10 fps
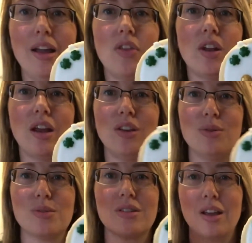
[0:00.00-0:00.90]
And then I
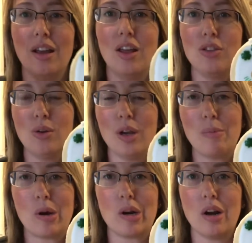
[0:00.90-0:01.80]
used the green
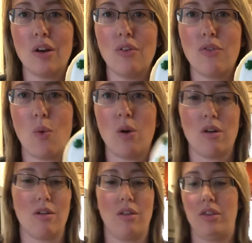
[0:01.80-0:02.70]
marker
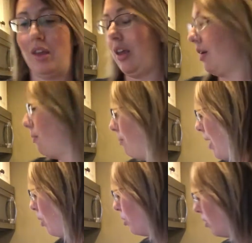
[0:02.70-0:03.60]
for the mouth.